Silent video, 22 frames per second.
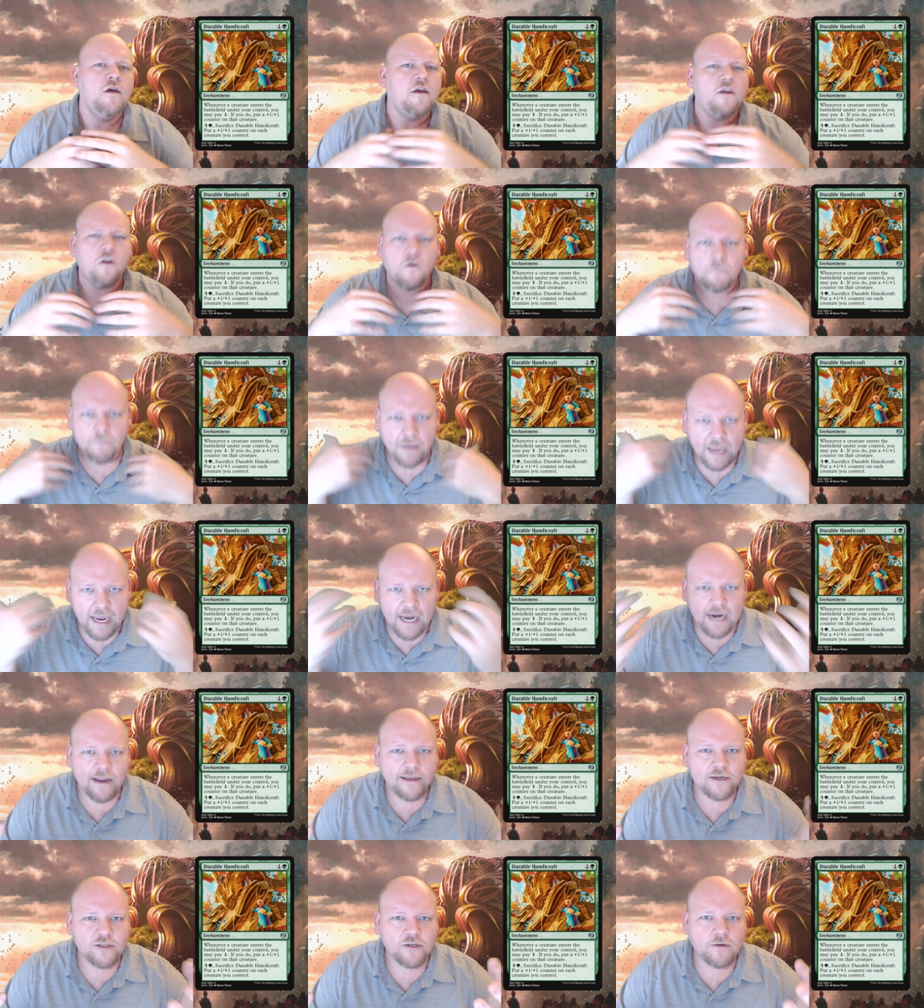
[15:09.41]
you're
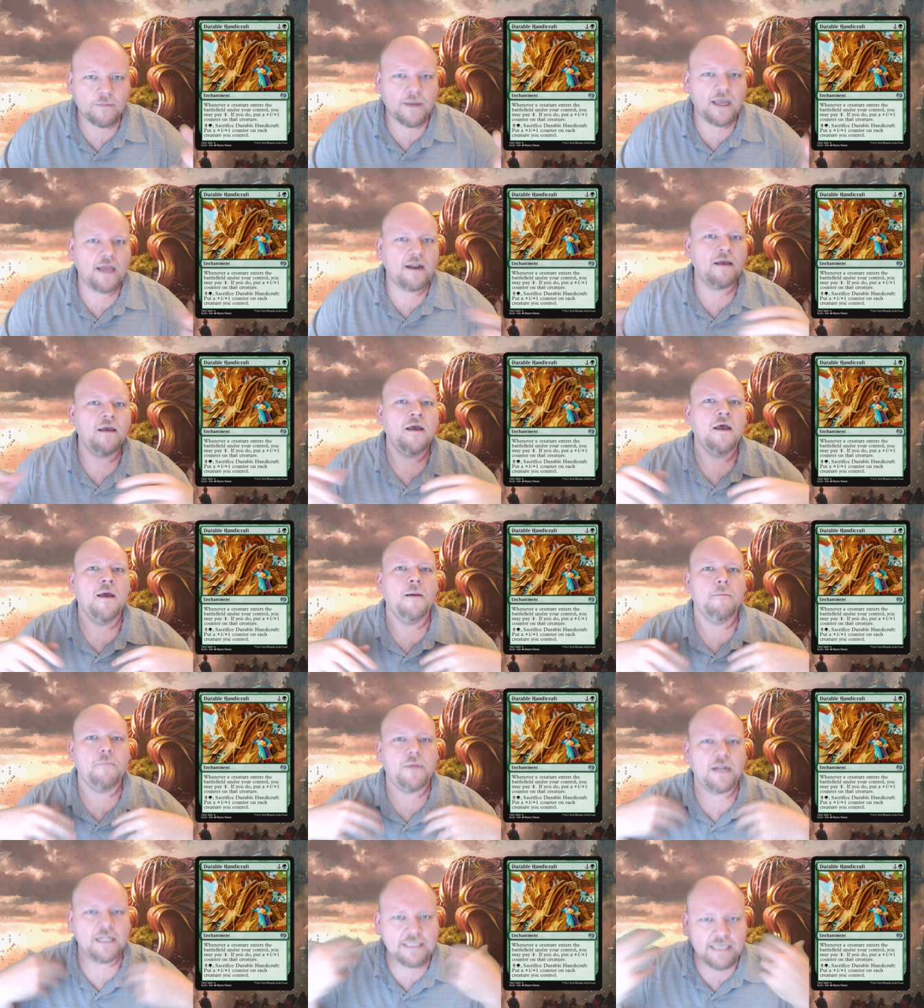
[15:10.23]
paying an extra mana
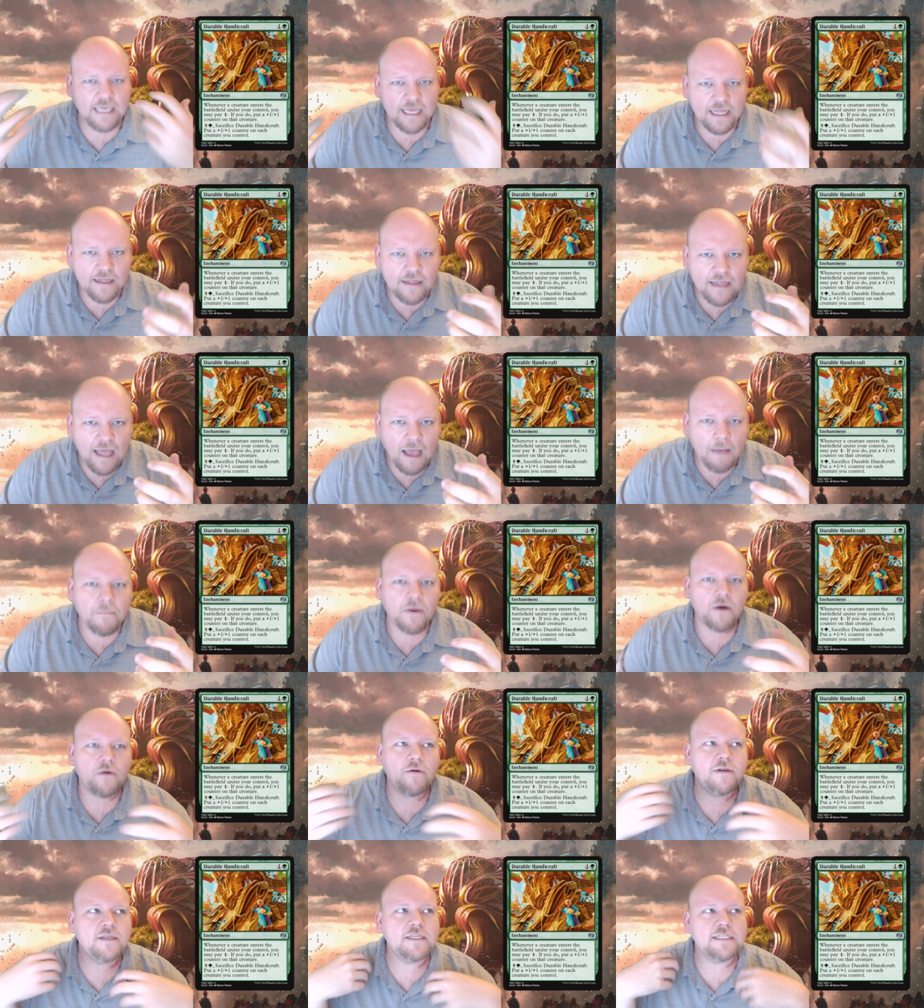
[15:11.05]
but it's getting that
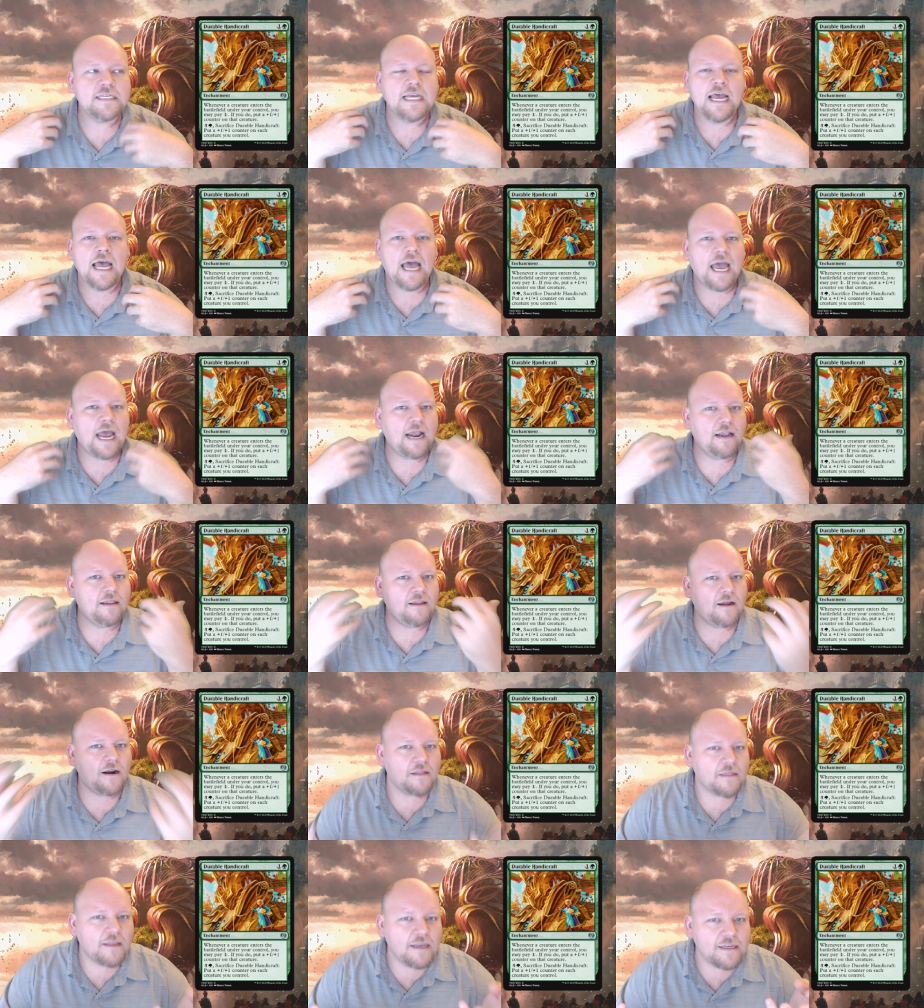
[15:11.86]
bonus and a
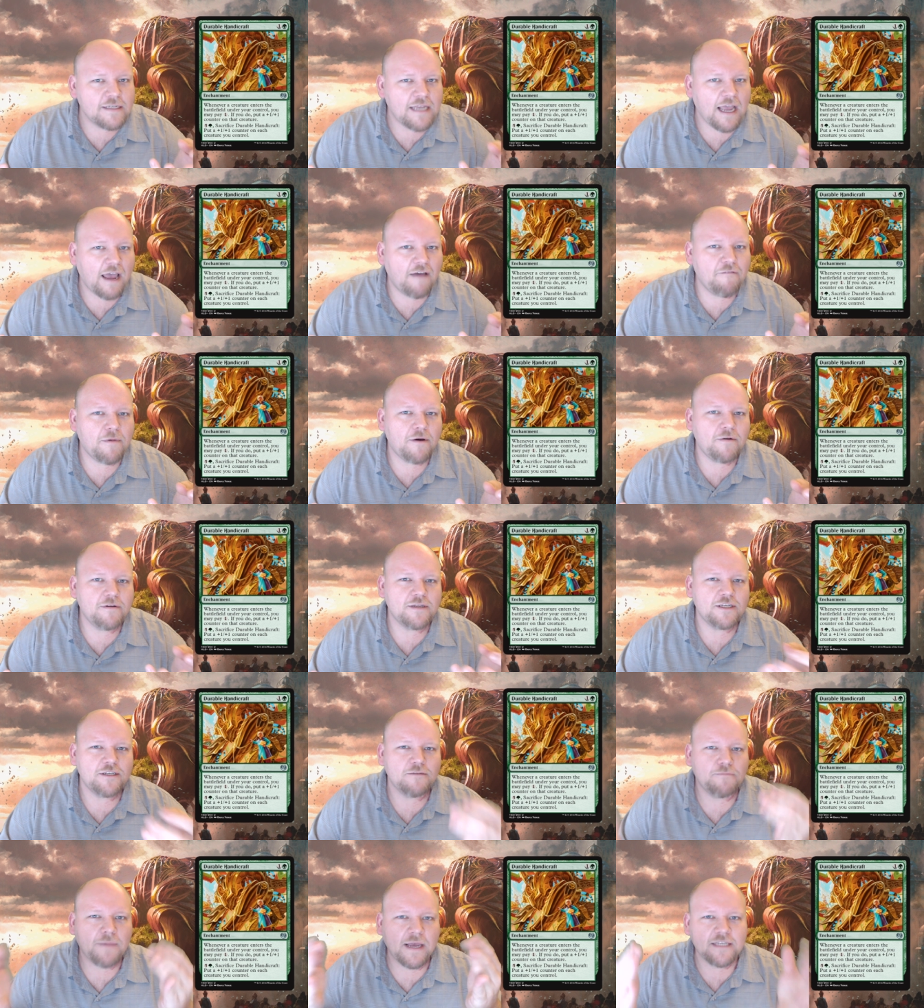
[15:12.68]
lot of things have
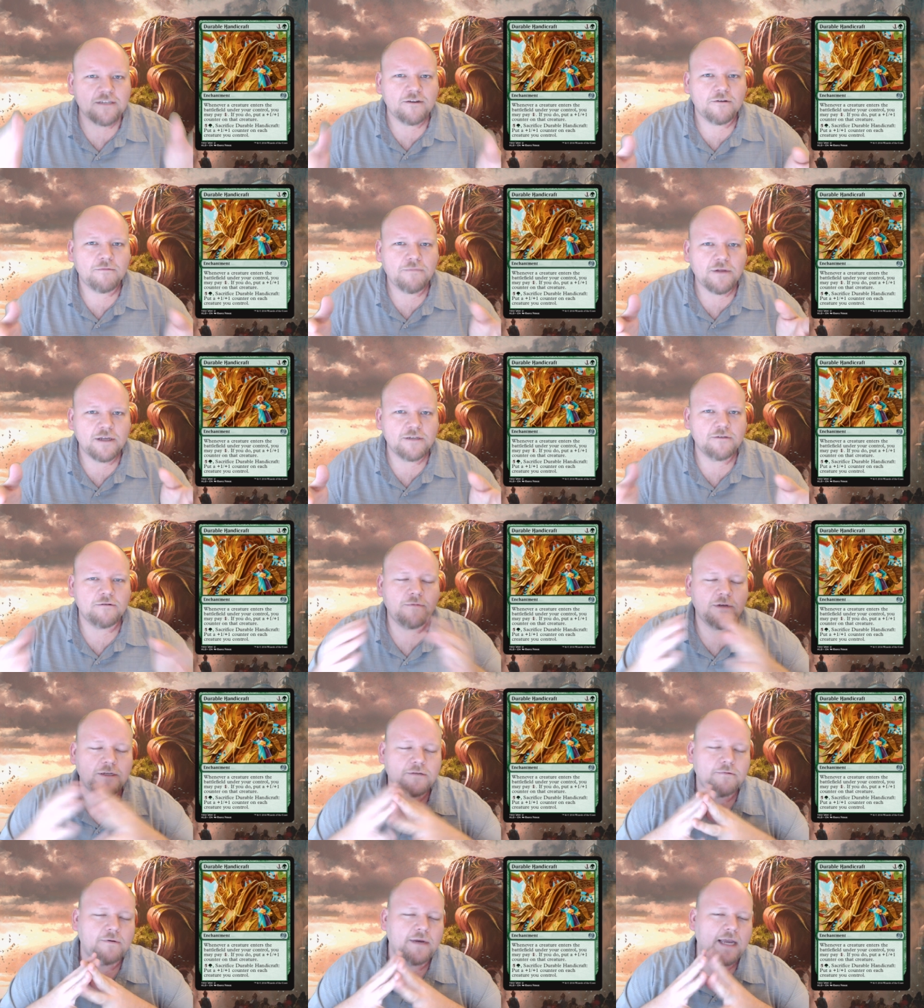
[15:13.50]
bonuses based on plus one
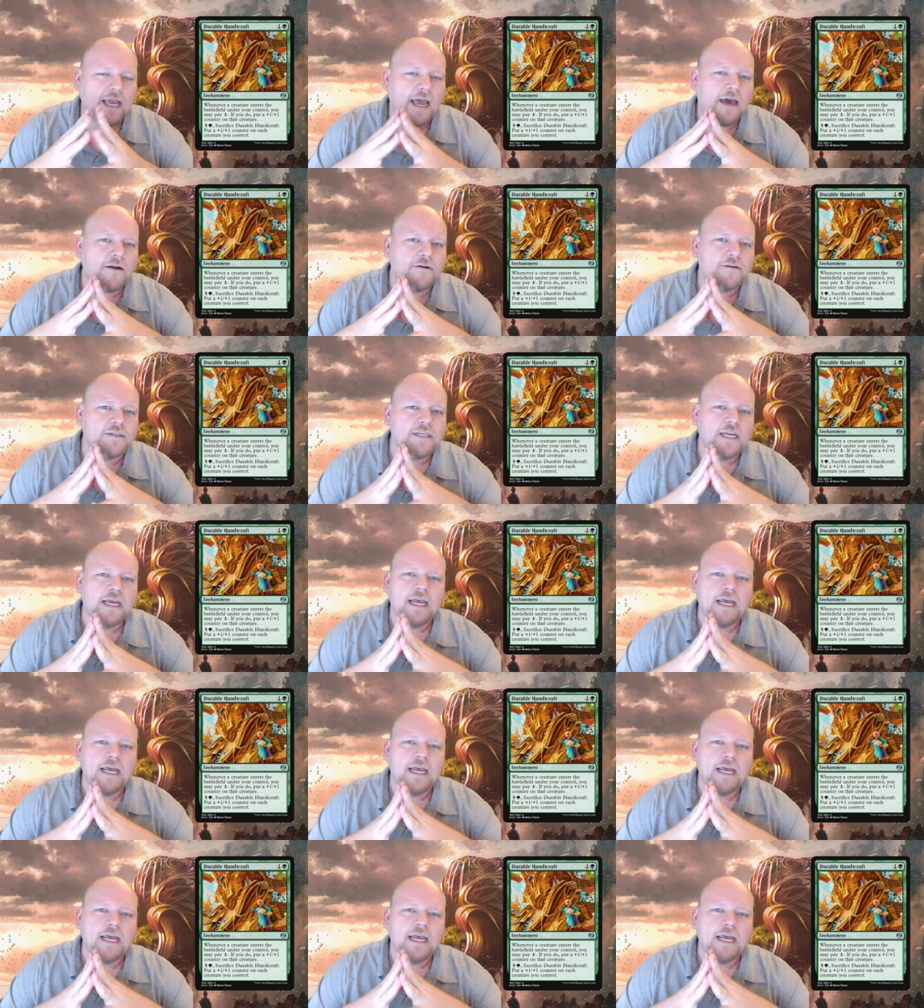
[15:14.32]
plus one counters